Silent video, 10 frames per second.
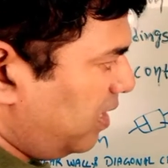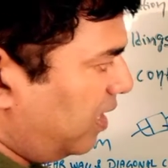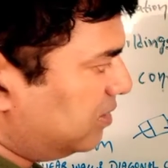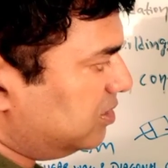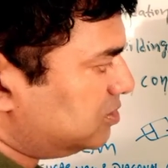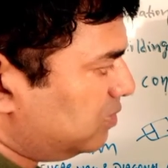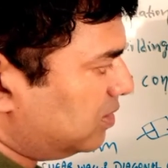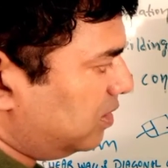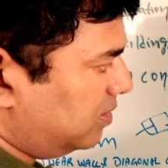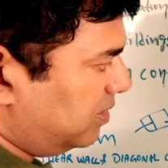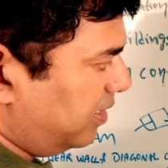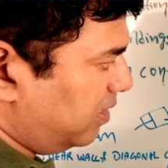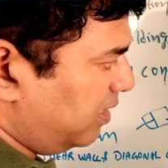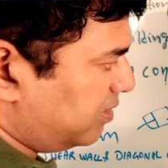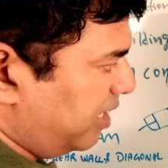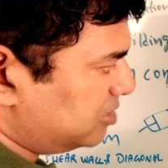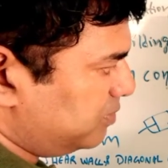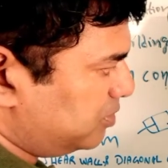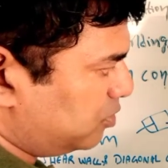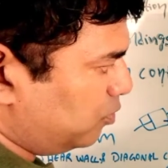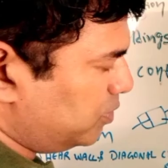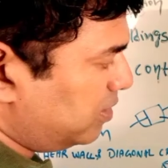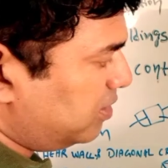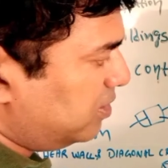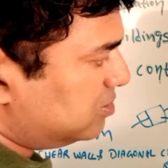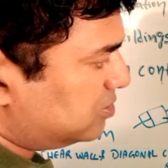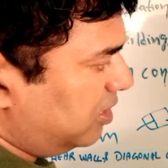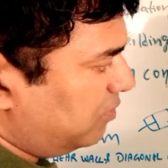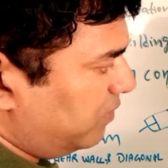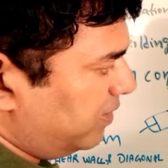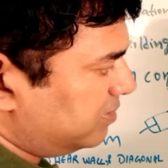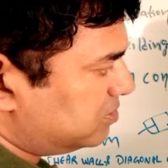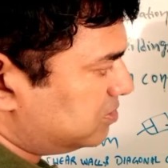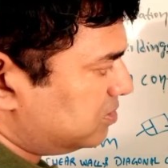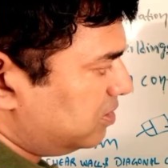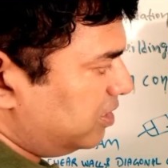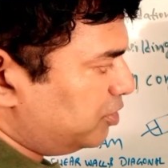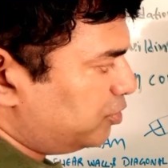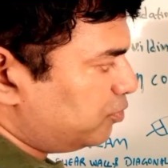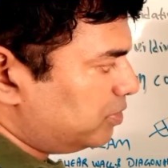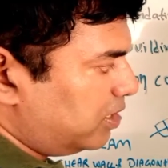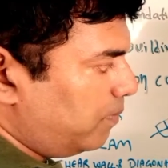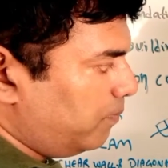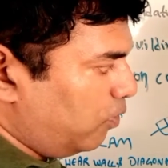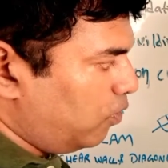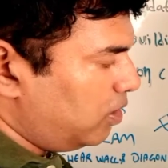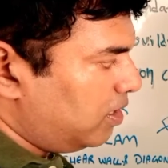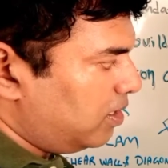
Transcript: and this will directly transmit through the steel wires into the board,